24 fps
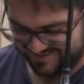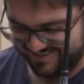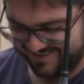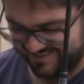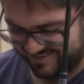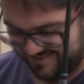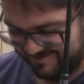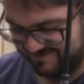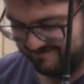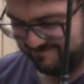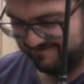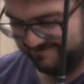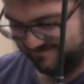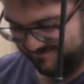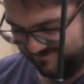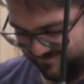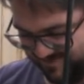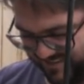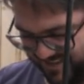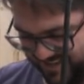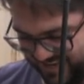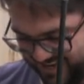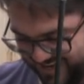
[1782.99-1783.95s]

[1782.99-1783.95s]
Yeah, there's a cap on it.